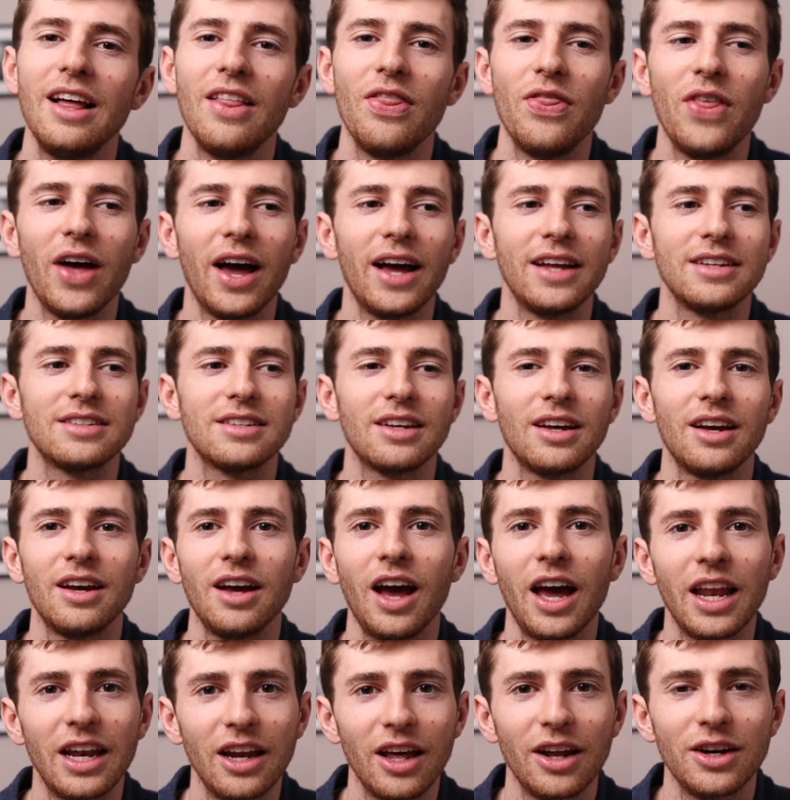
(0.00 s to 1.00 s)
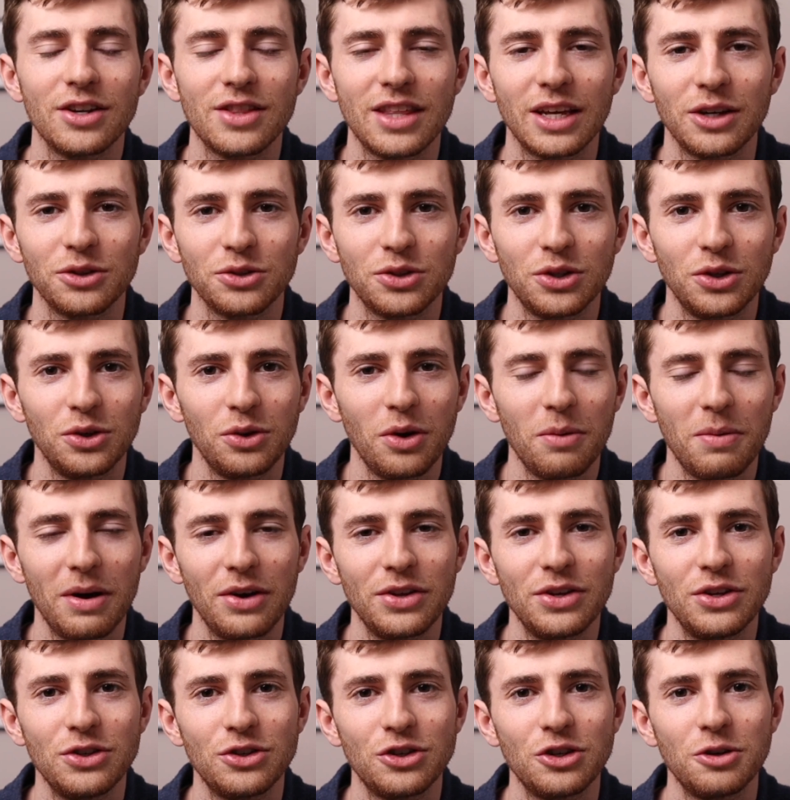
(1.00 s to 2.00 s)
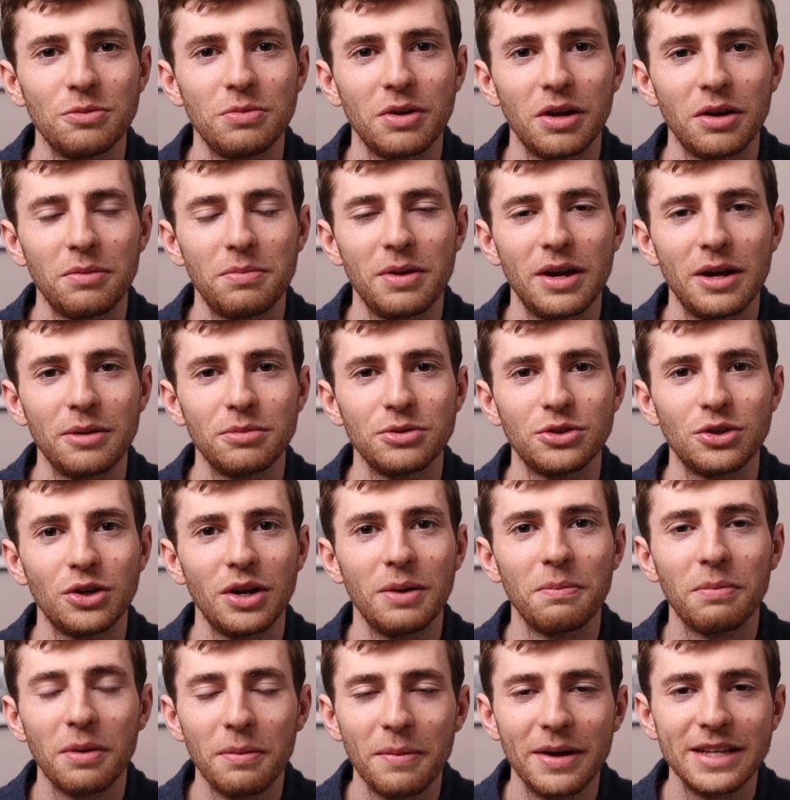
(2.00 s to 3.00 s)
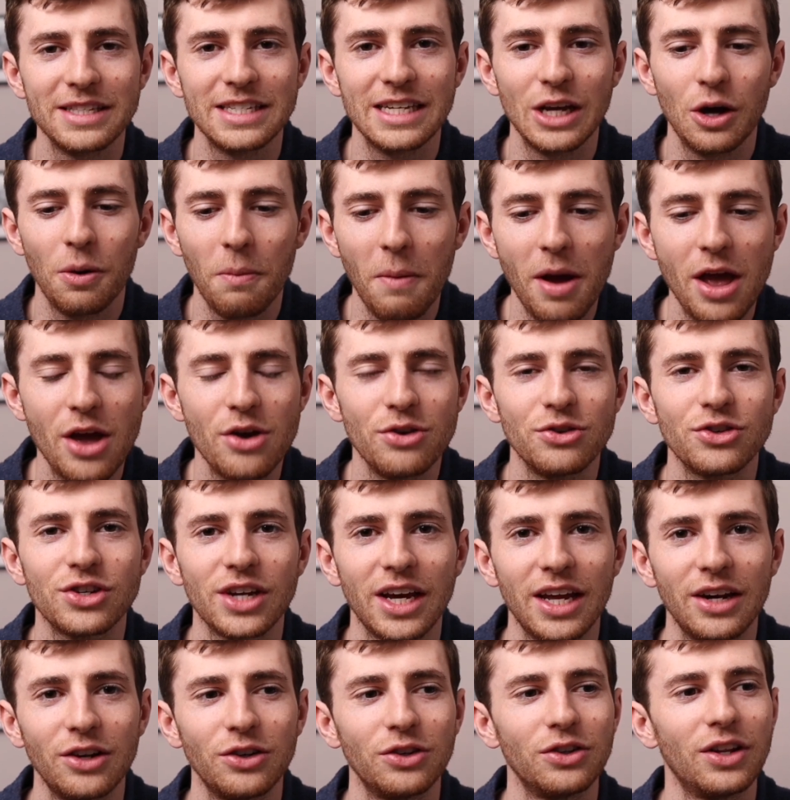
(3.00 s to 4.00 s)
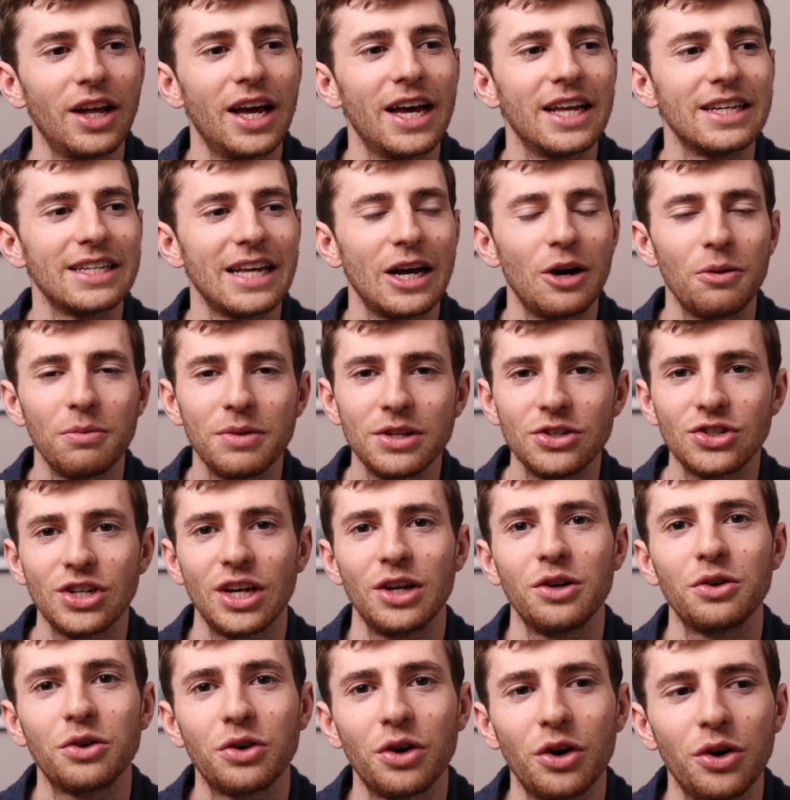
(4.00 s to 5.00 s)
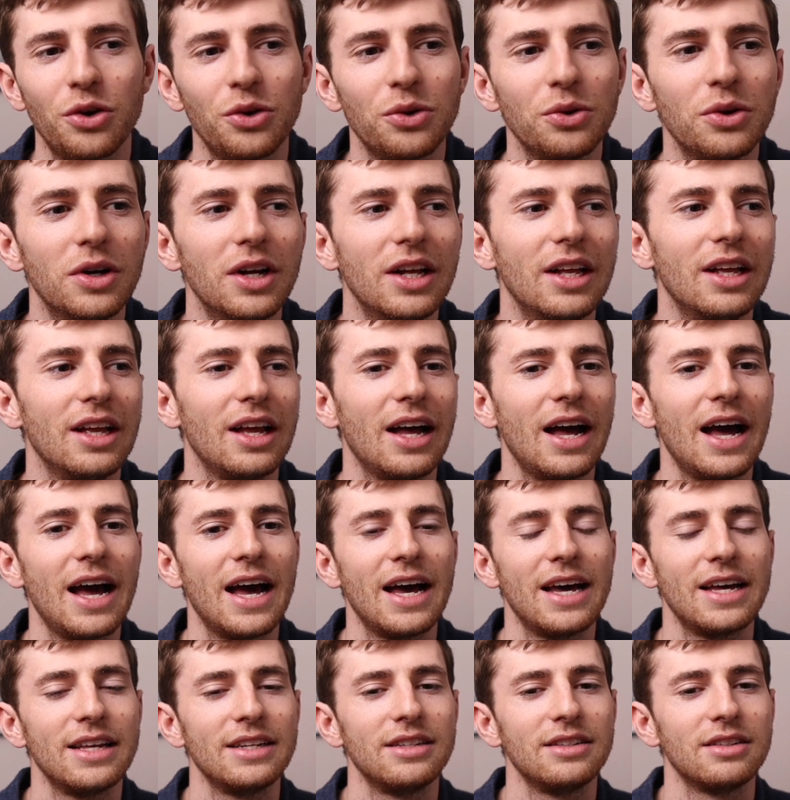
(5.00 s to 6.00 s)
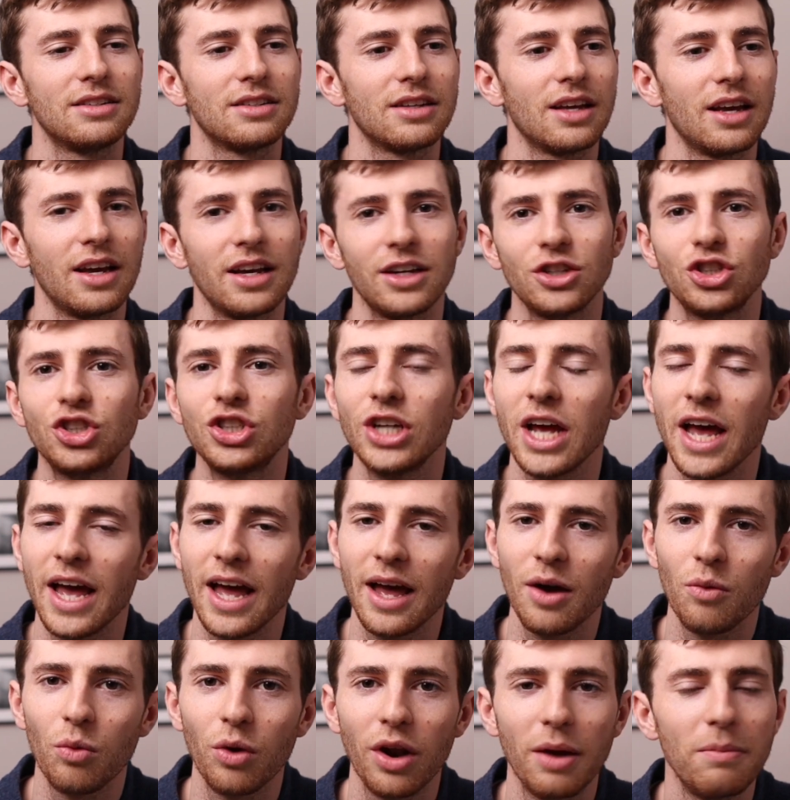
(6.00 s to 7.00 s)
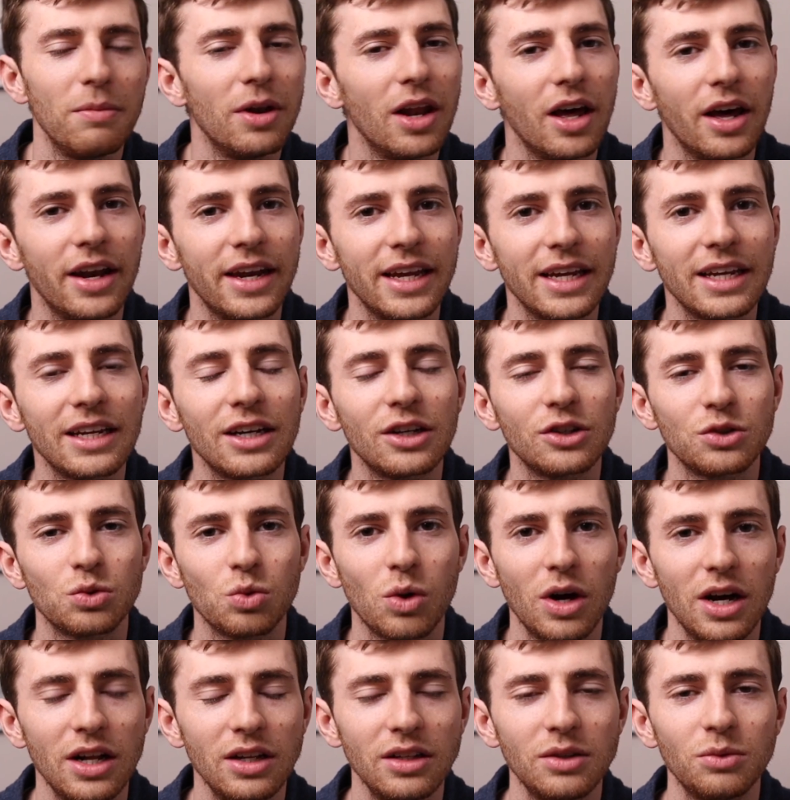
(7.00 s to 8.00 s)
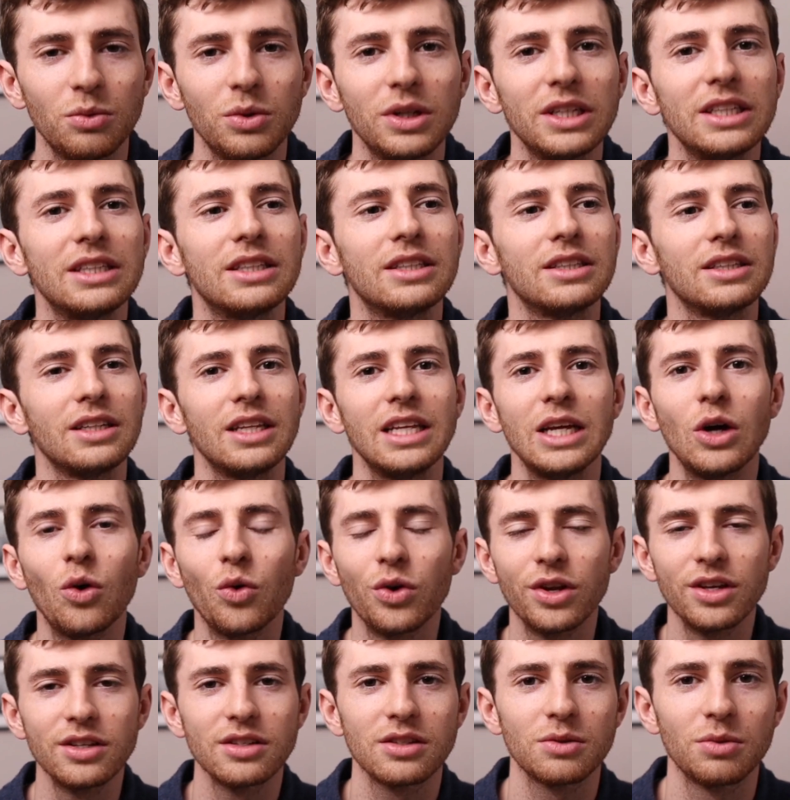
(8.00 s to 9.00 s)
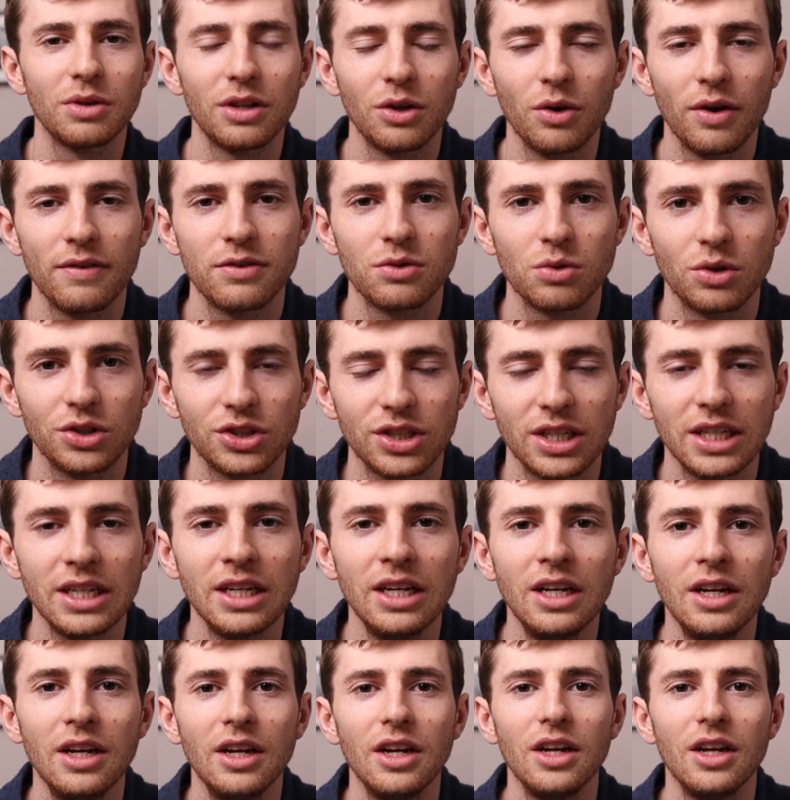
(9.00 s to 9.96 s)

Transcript: that I'd learn a thing or two about YouTube and I'd be able to implement it on my own channel and help this channel grow and share what I'm learning as well with the audience, with whoever's watching.